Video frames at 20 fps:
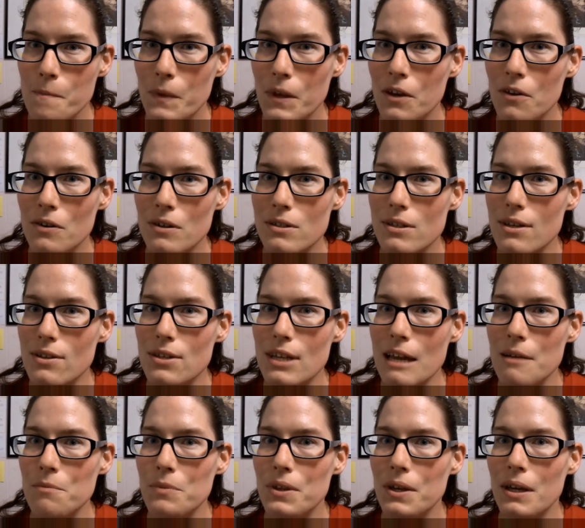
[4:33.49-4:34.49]
You know, it's the
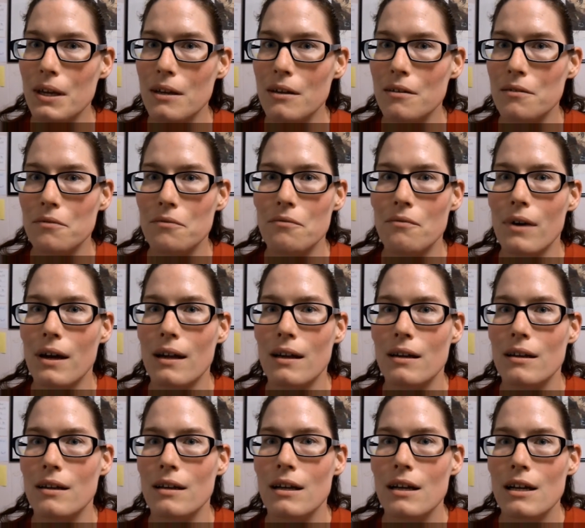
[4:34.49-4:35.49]
same thing
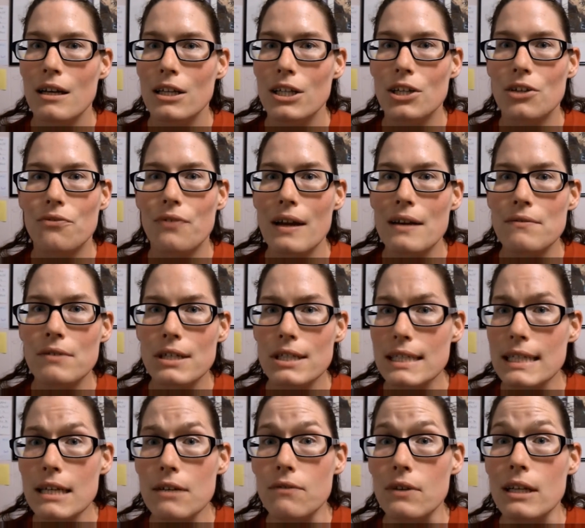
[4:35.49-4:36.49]
when your
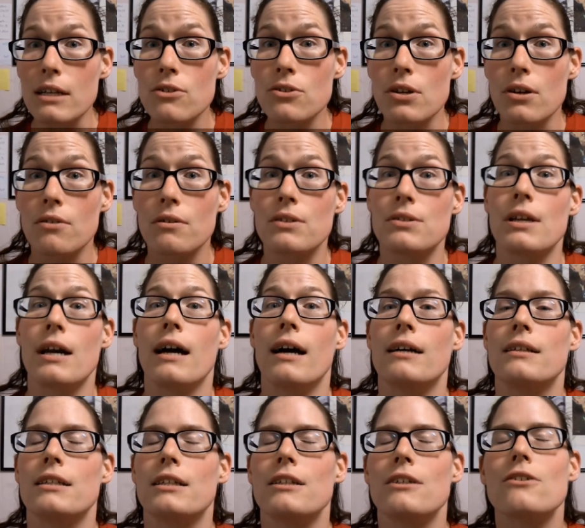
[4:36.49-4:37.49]
favorite TV show is
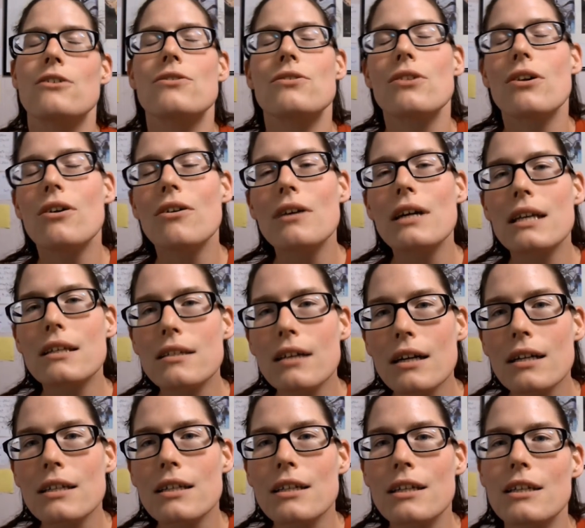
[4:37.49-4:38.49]
on and you're so
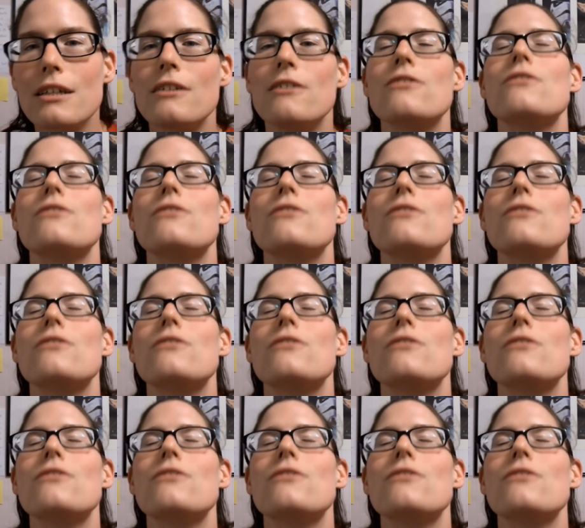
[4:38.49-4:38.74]
excited and